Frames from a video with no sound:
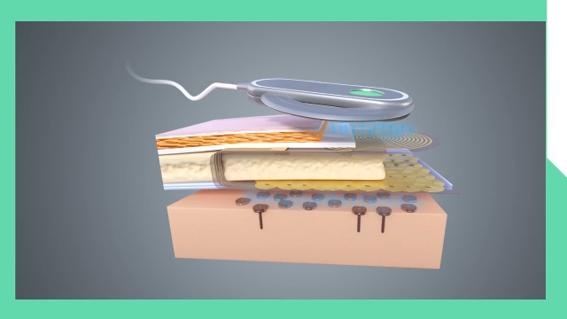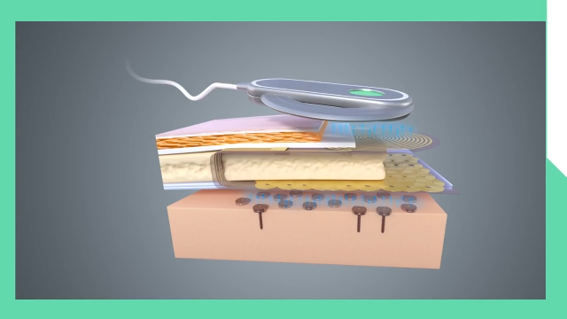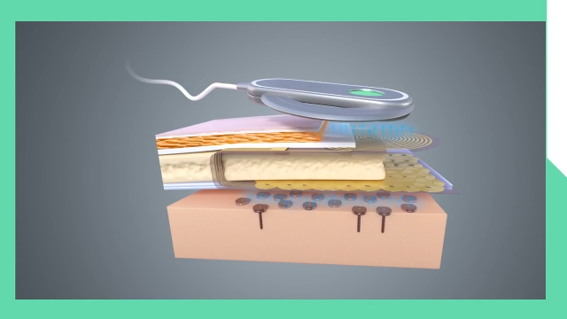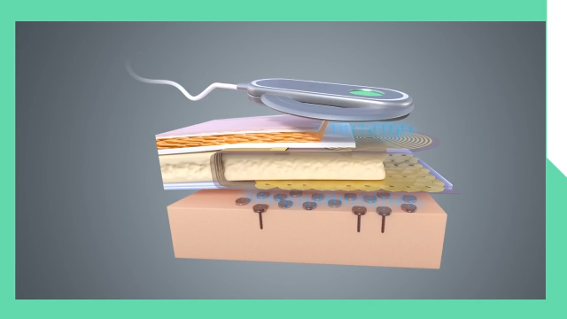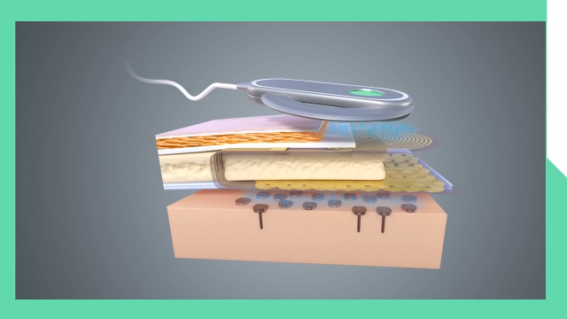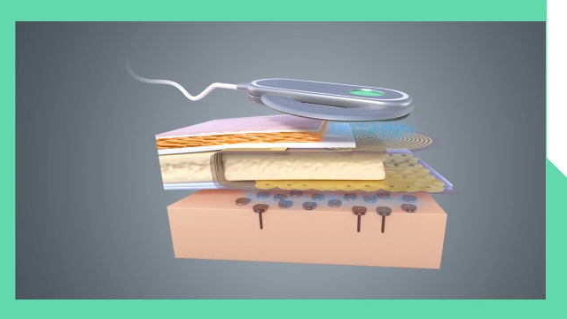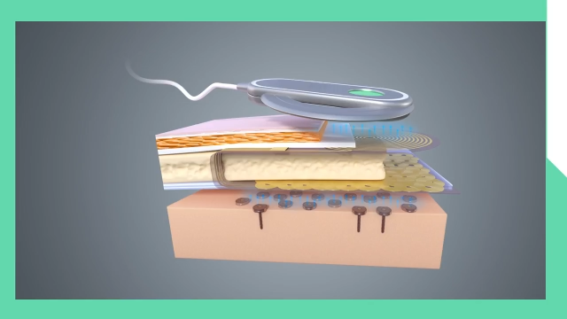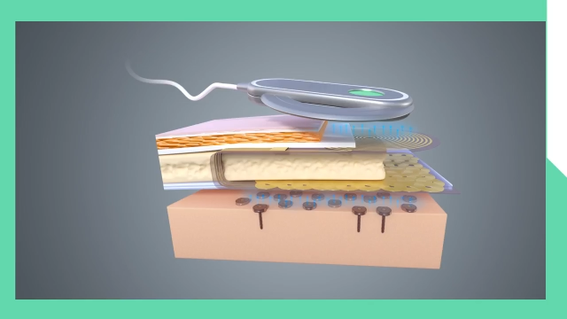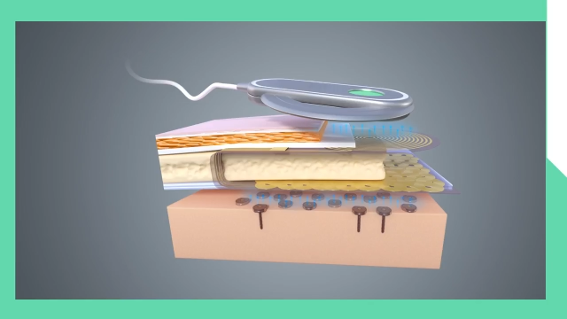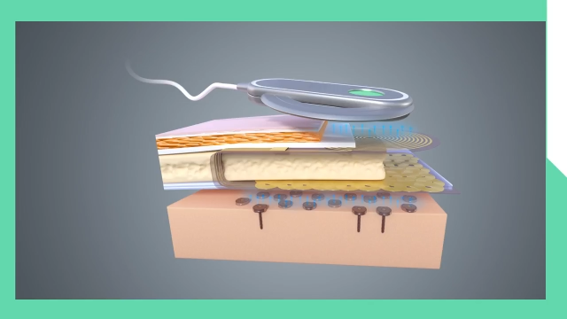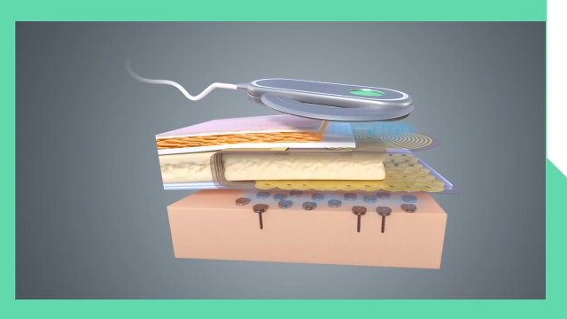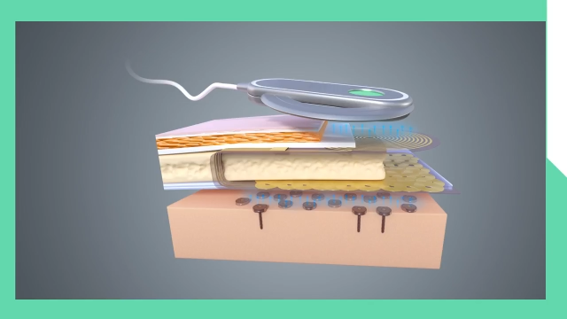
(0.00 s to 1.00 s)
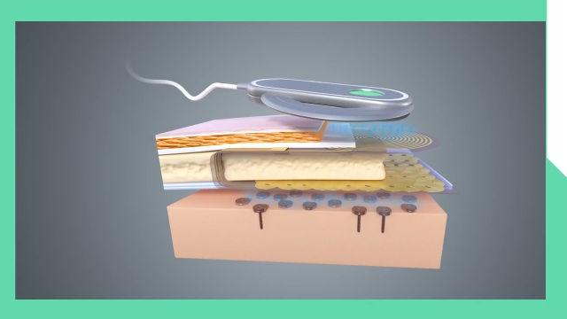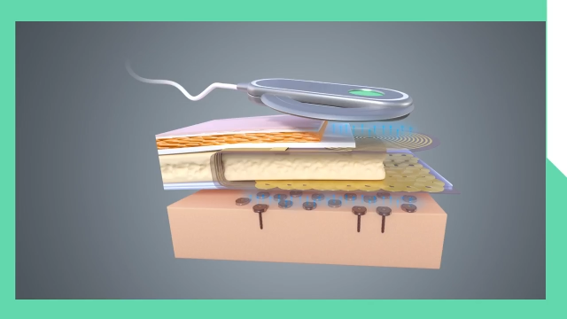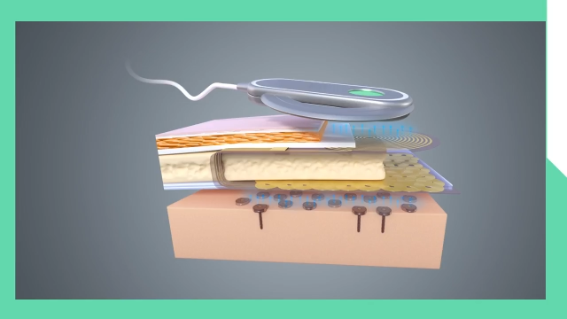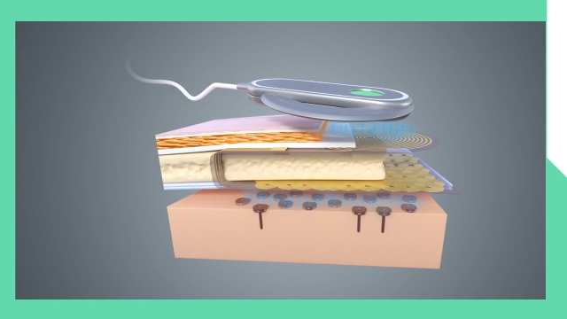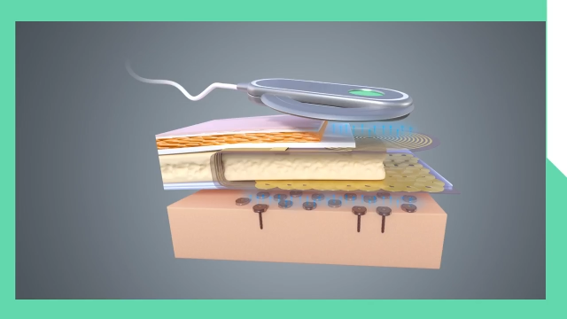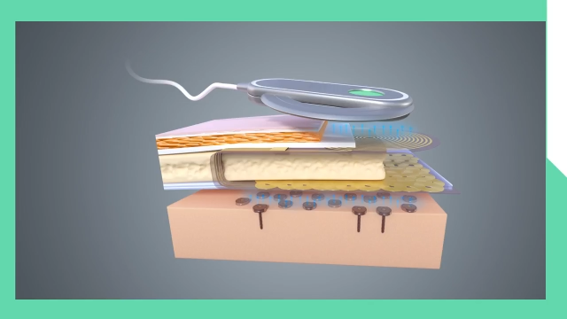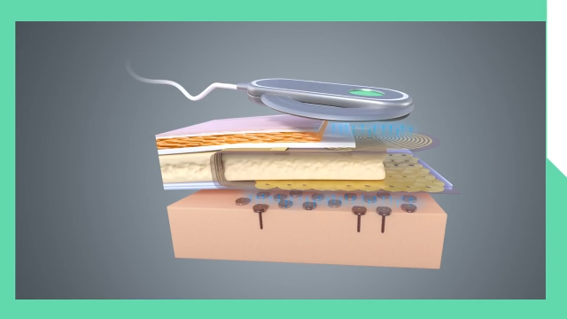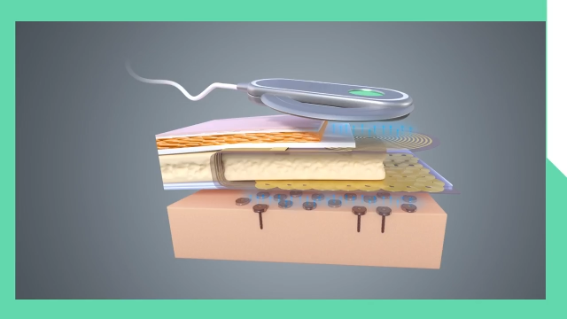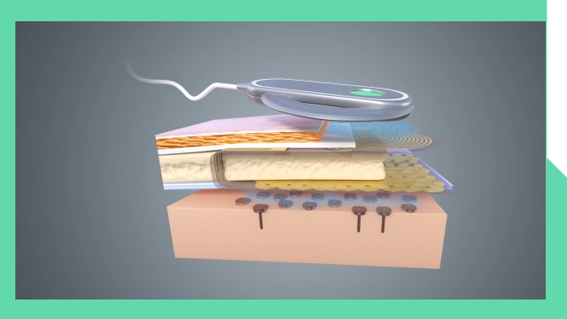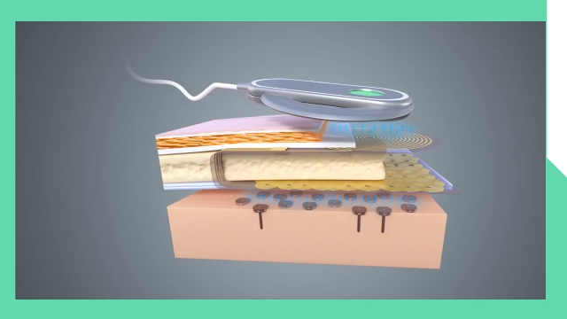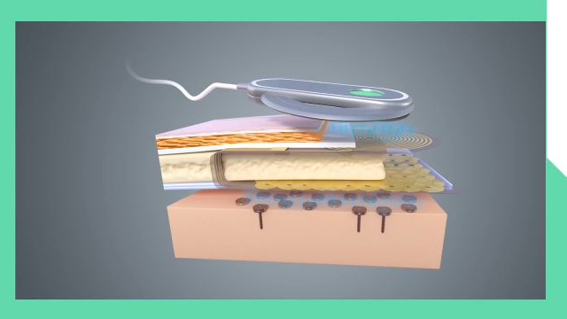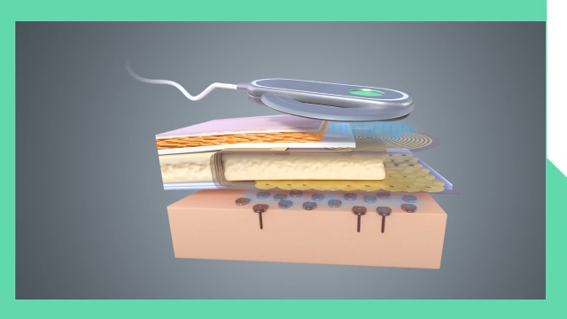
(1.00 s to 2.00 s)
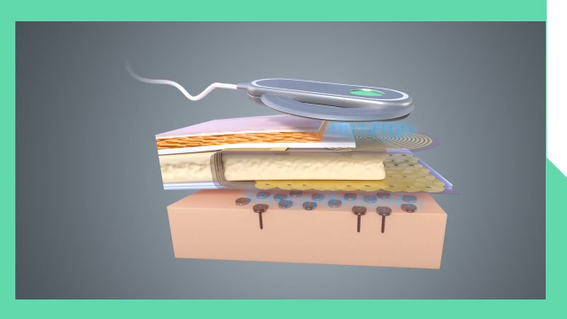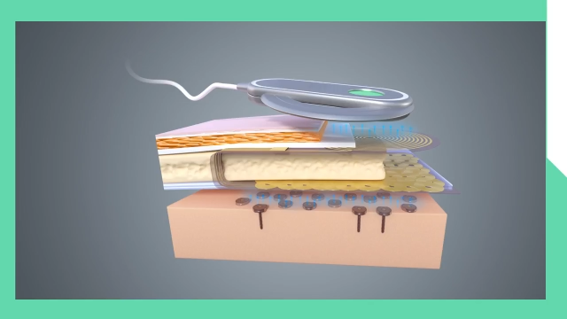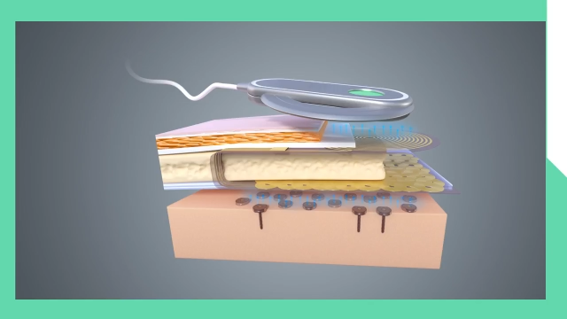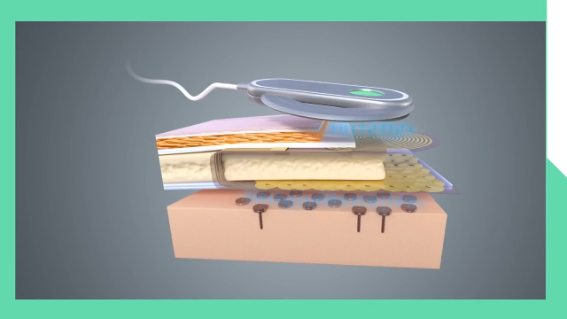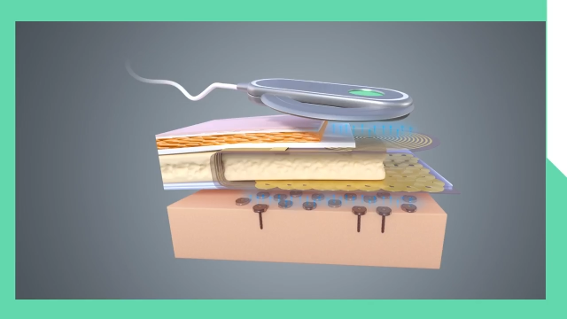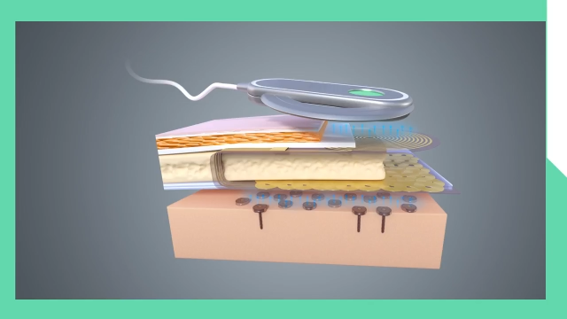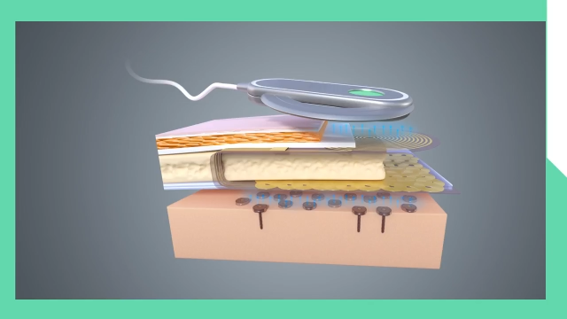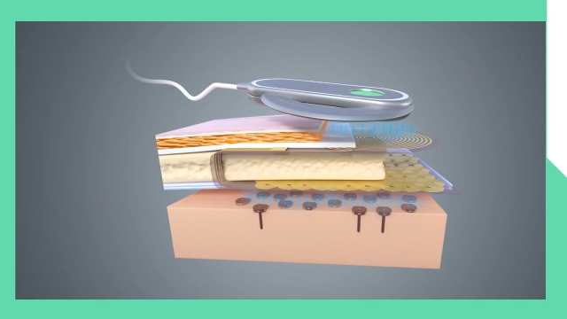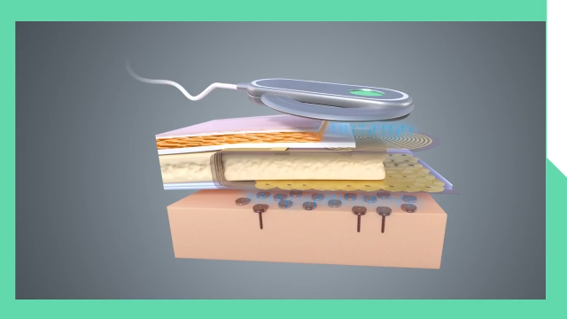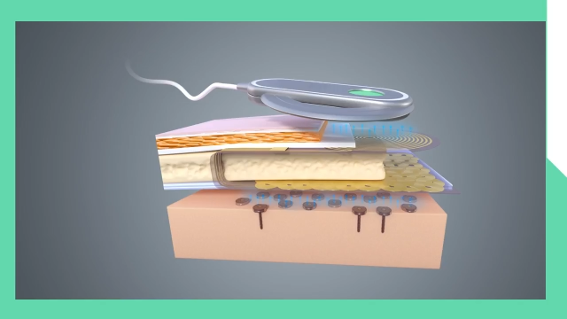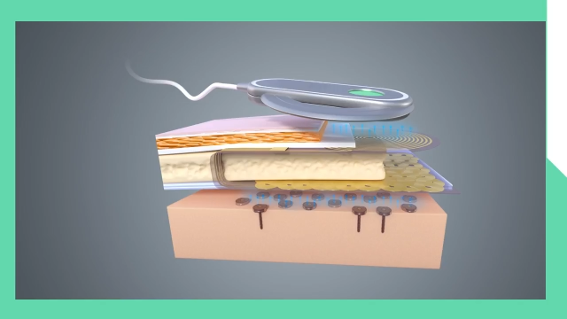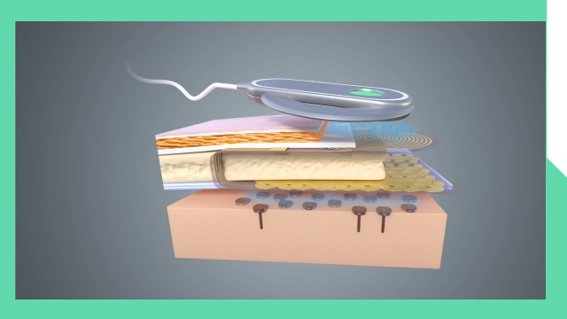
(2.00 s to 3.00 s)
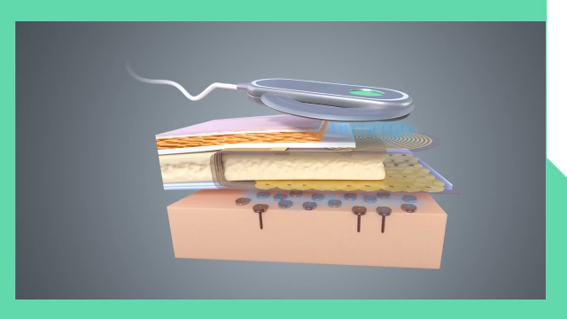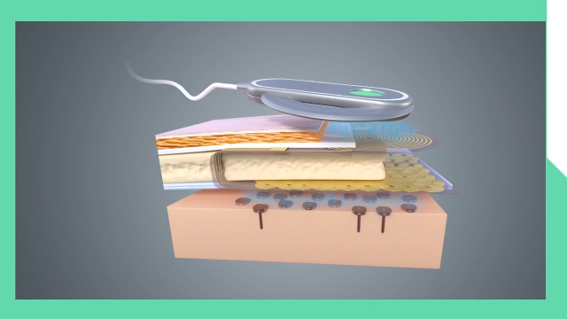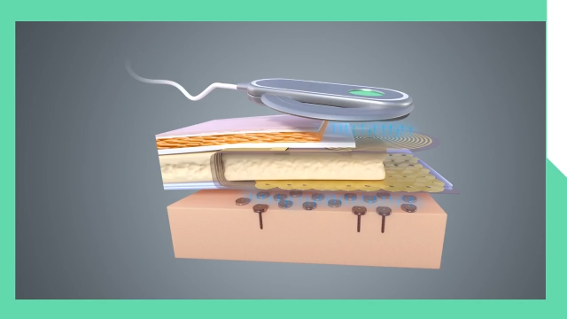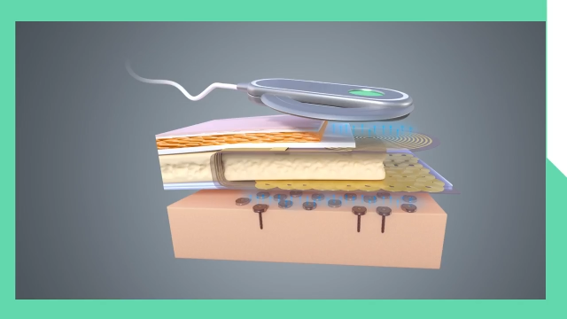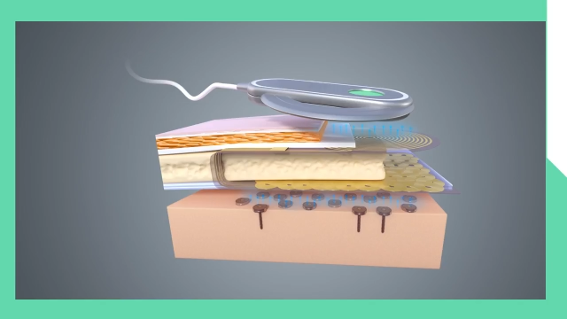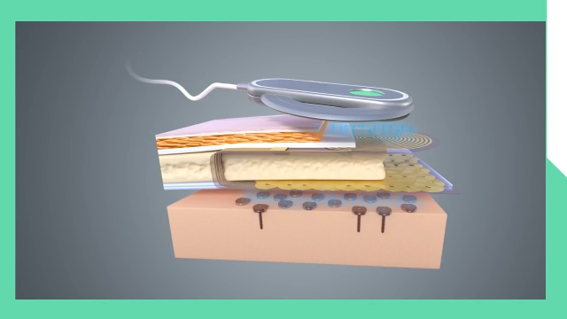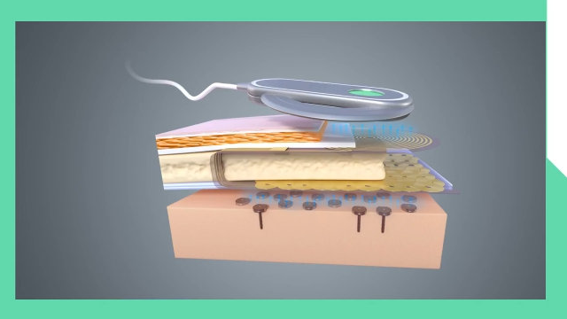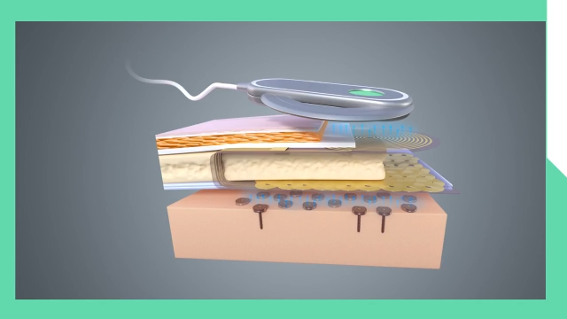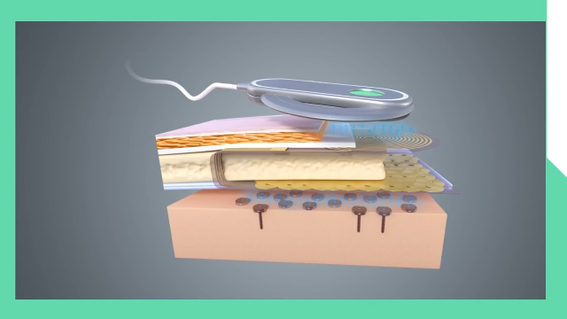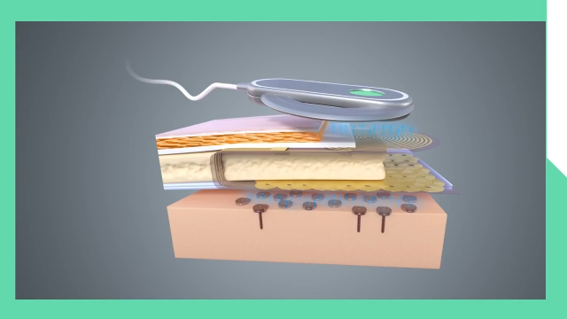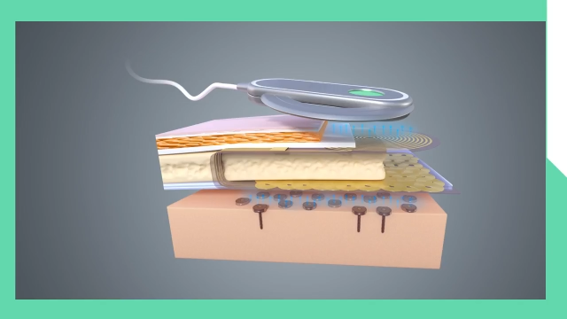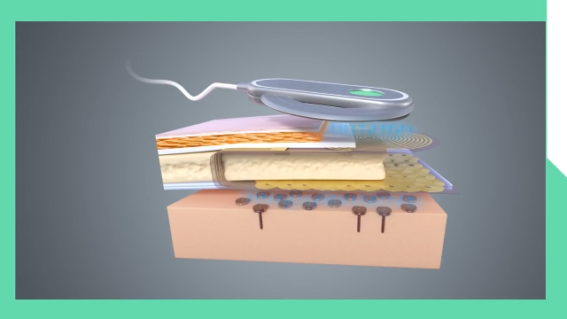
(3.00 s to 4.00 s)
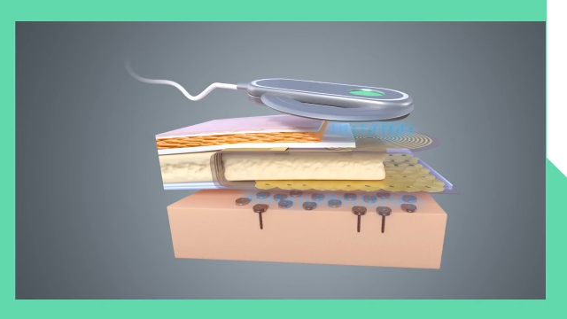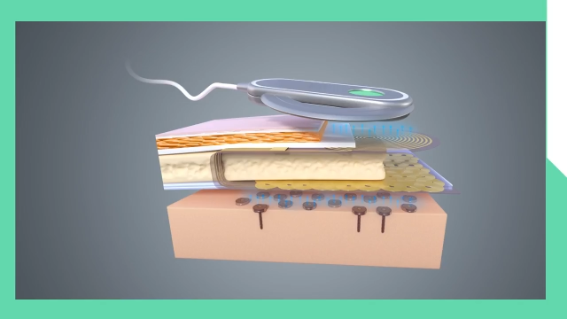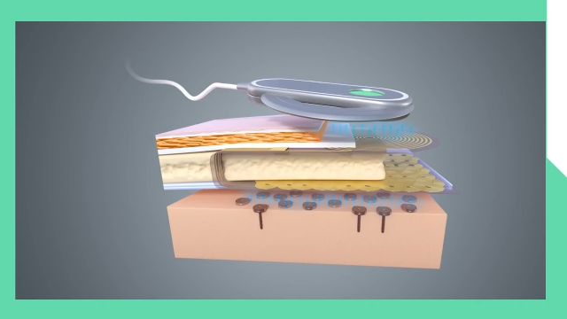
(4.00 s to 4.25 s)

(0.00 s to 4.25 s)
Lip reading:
(no speaker visible)